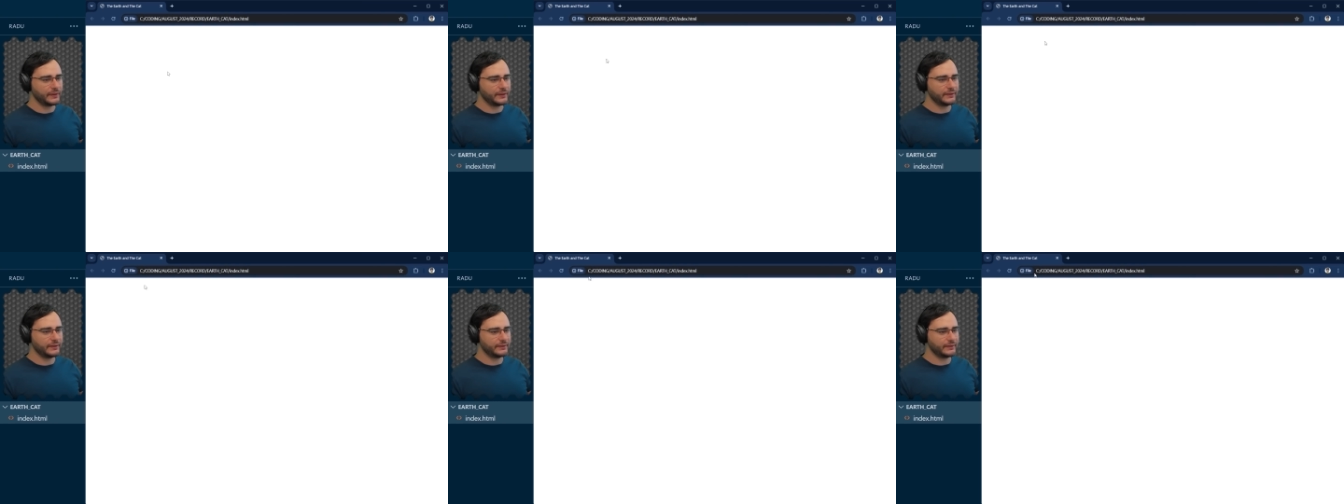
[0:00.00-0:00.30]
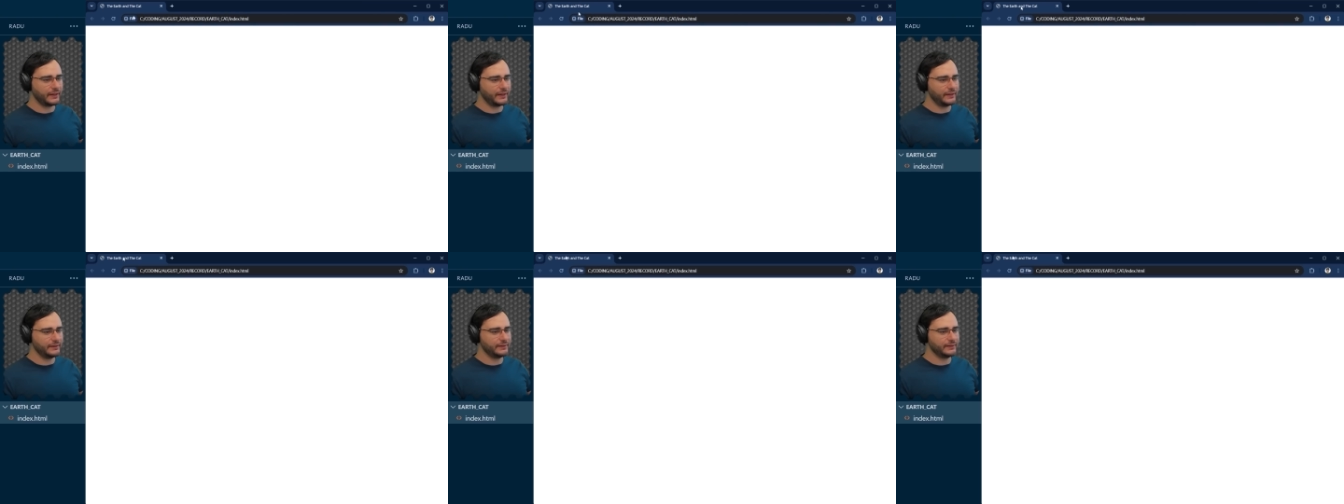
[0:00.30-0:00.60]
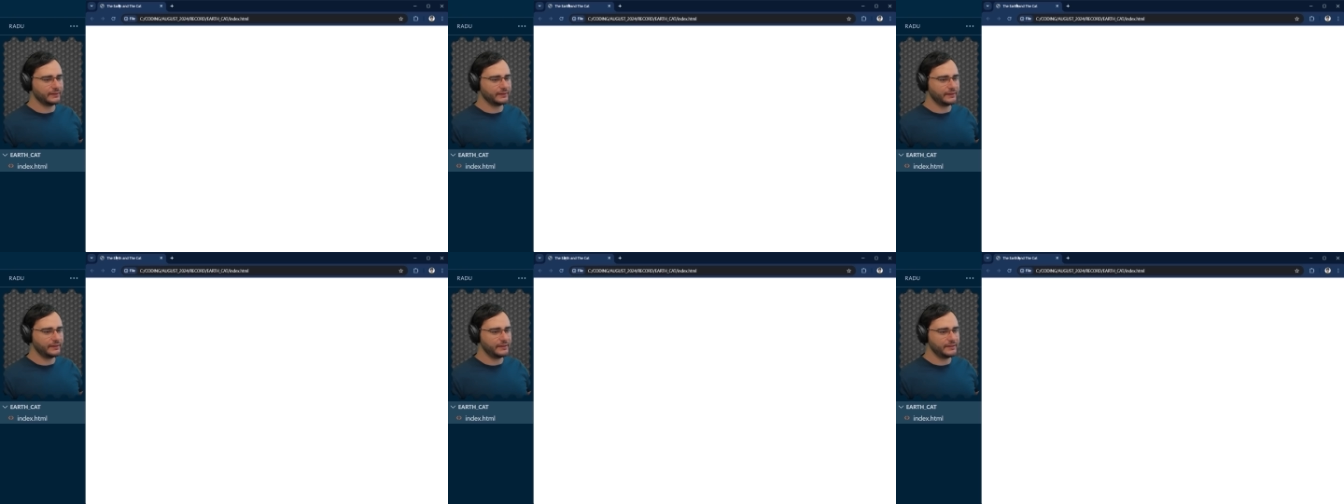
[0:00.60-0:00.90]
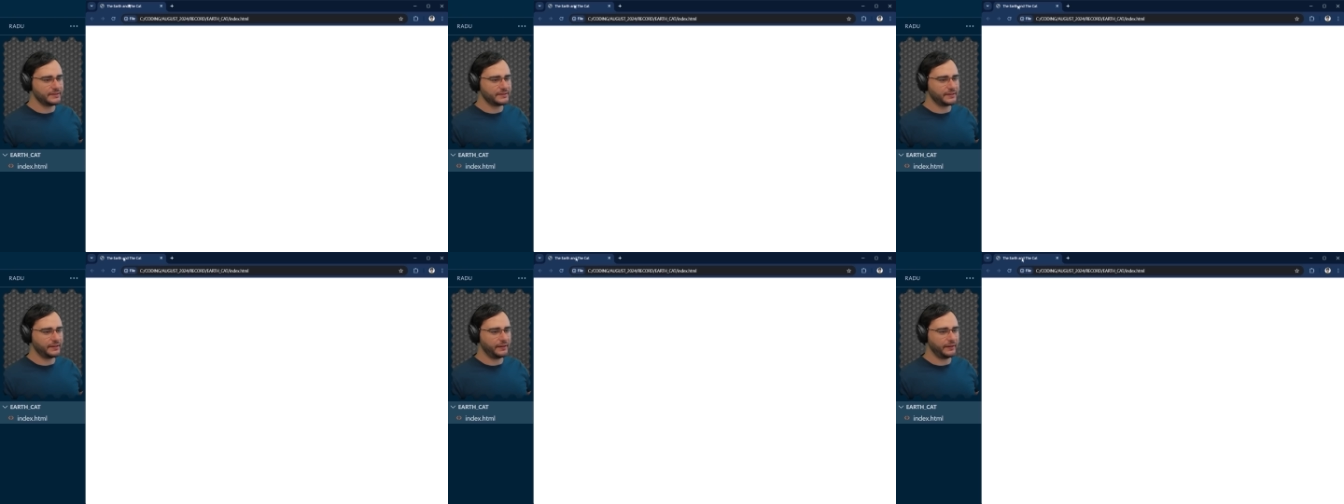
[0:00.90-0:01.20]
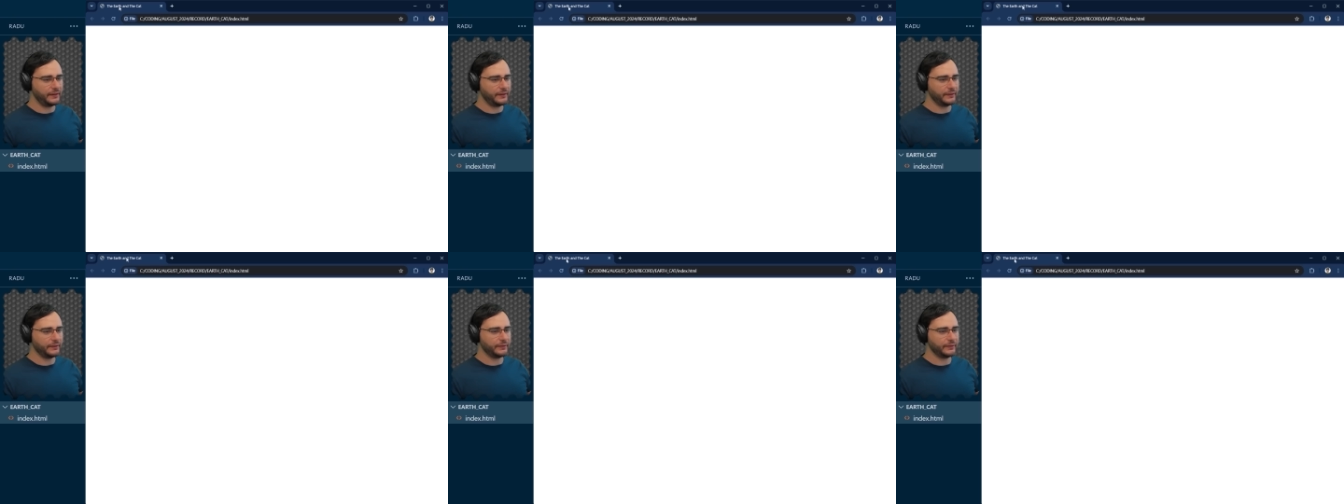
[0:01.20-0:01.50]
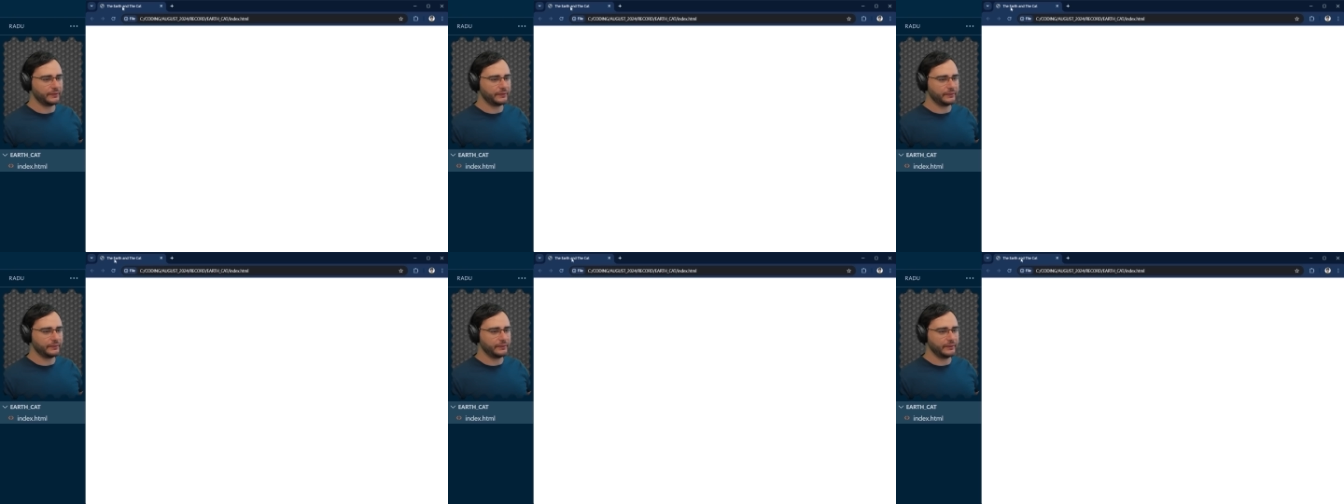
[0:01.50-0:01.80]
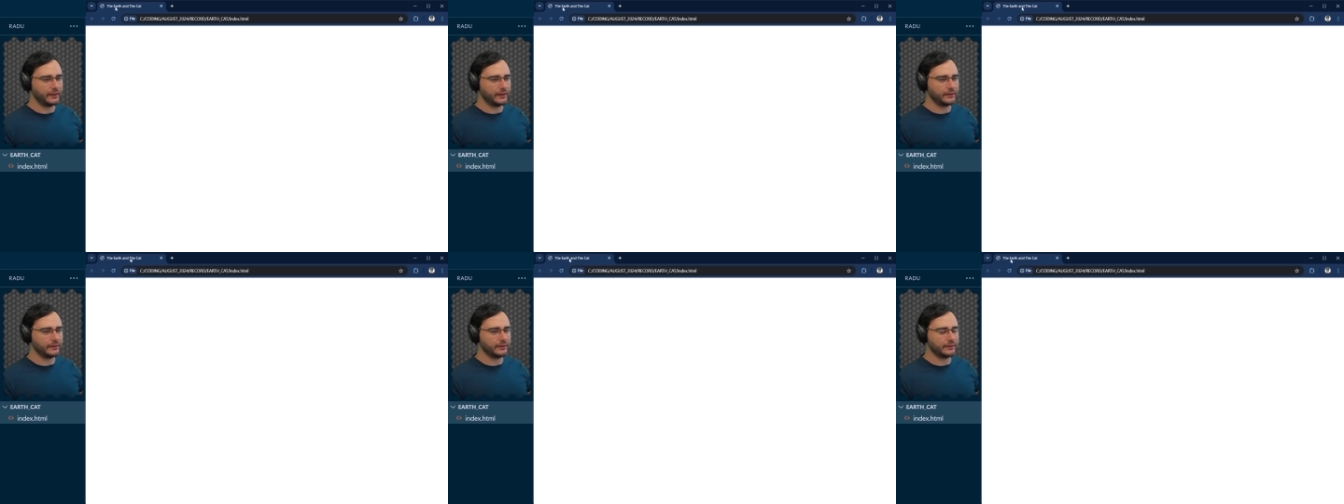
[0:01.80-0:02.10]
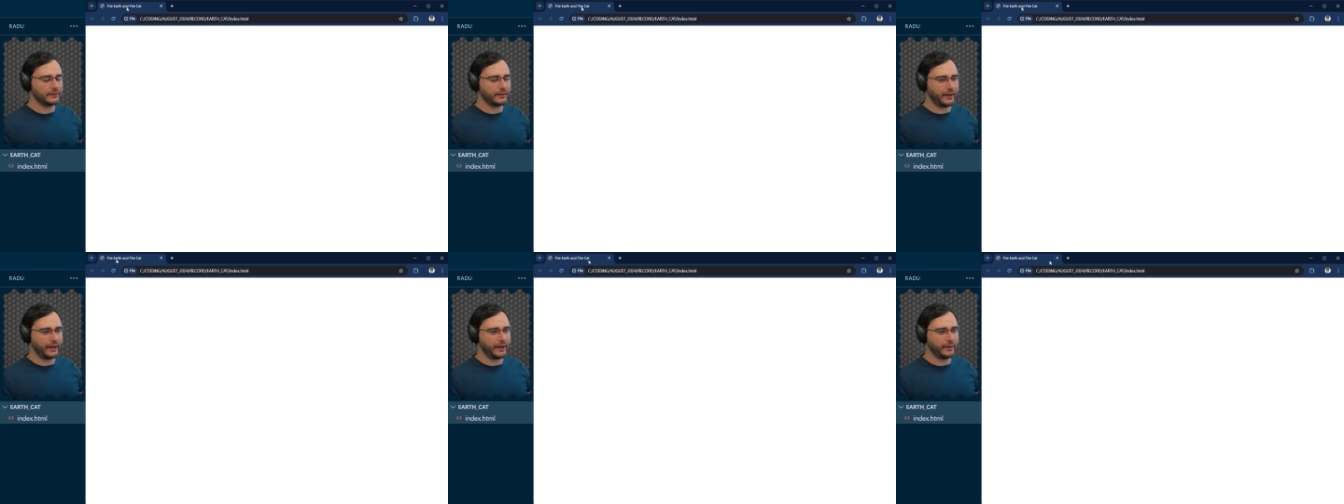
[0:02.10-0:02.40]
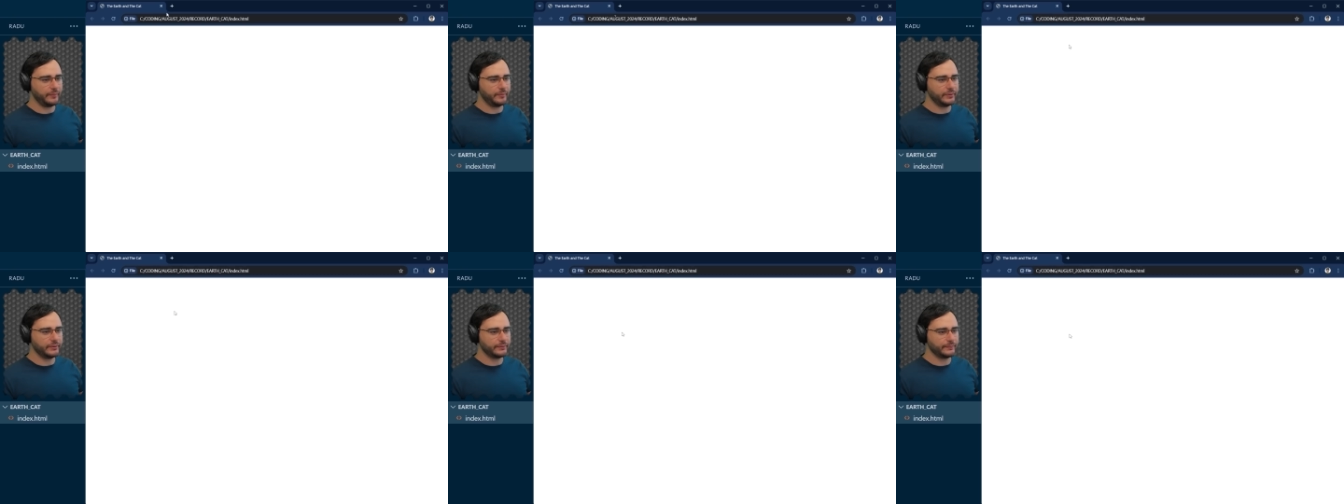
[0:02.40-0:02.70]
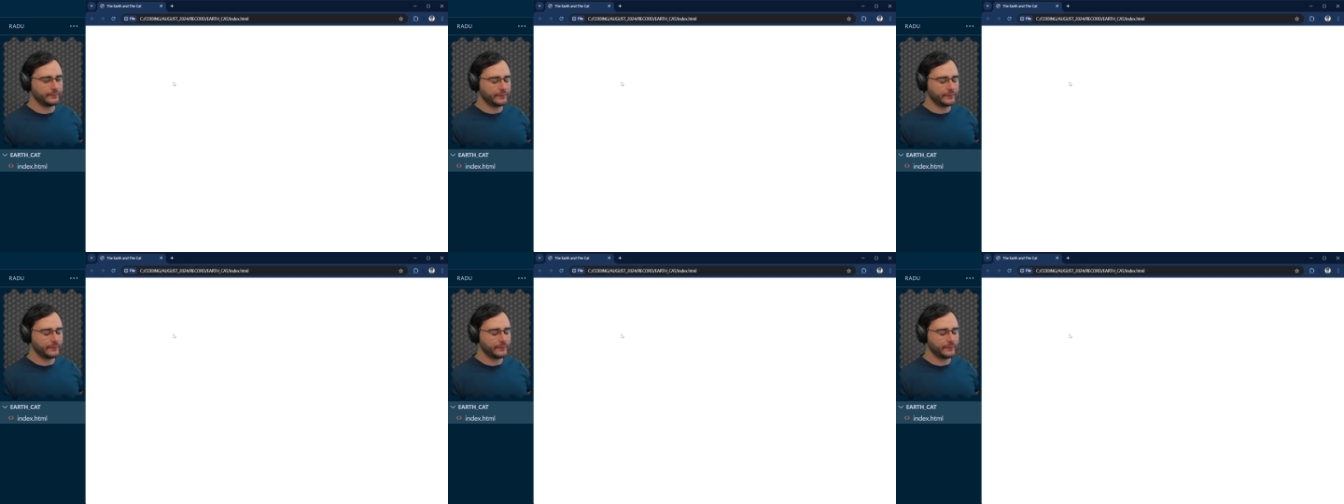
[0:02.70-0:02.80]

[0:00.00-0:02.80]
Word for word: the title is here in the tab